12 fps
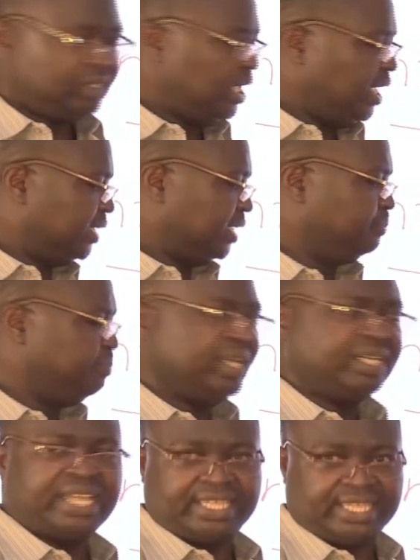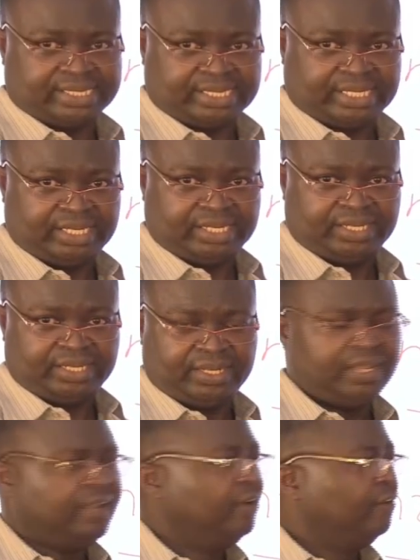It is being digested.
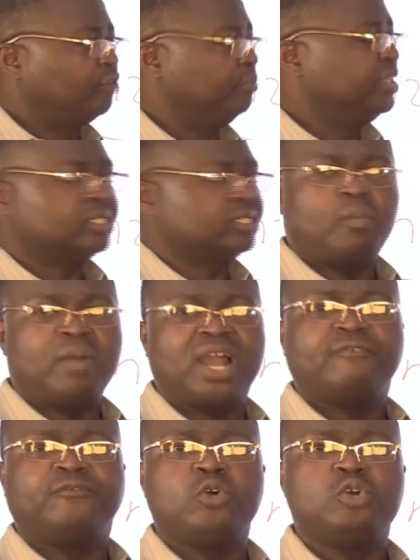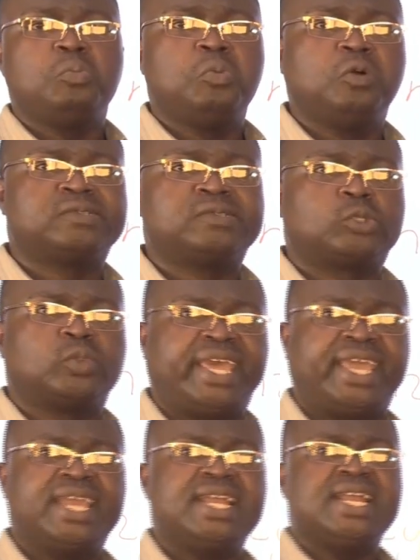From the stomach, food moves to
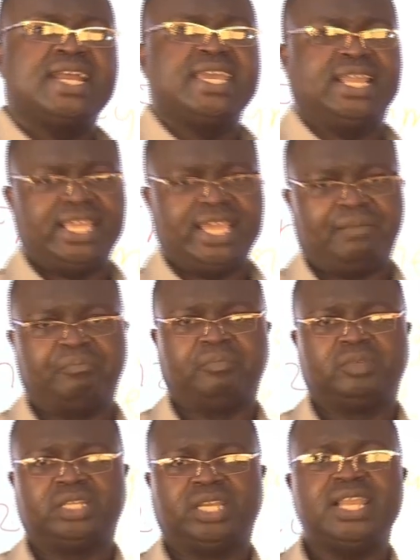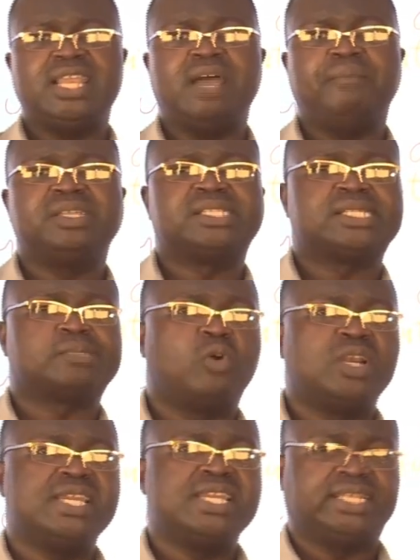the ileum. Ileum is a
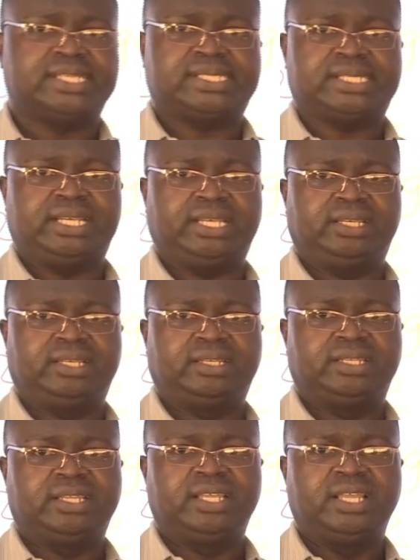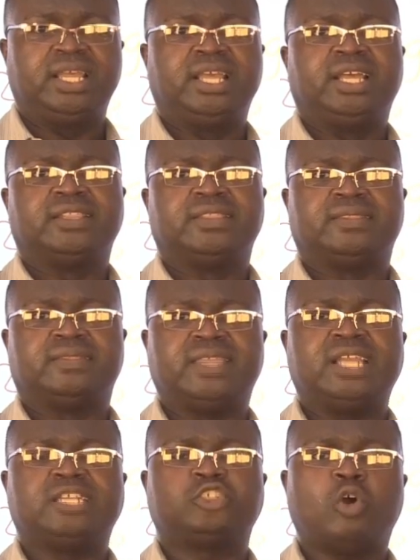small intestine.
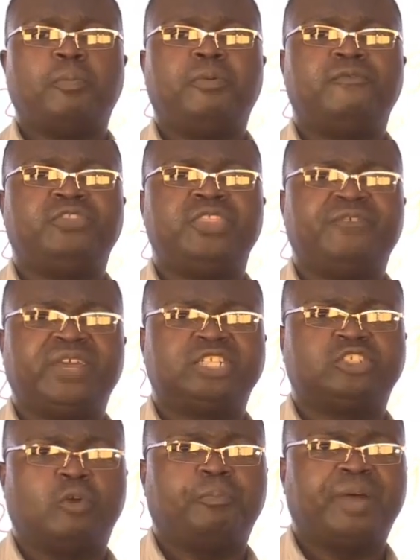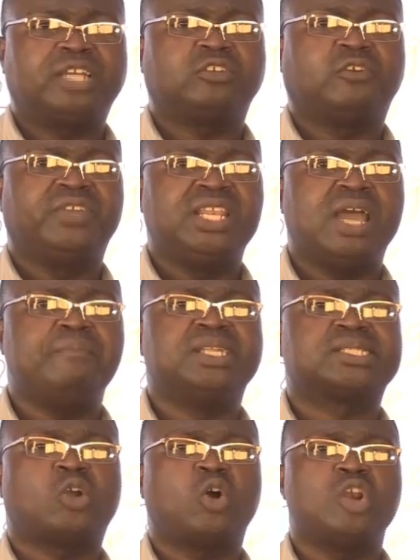The very top part of ileum
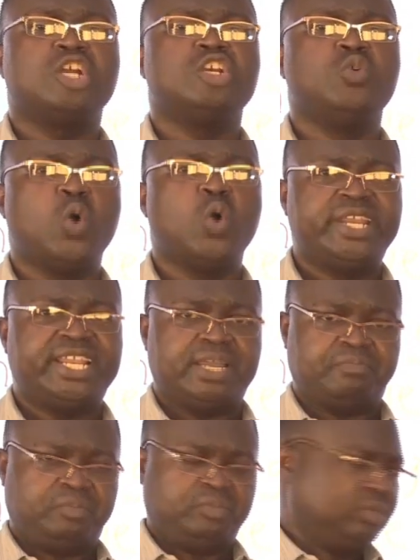is called duodenum.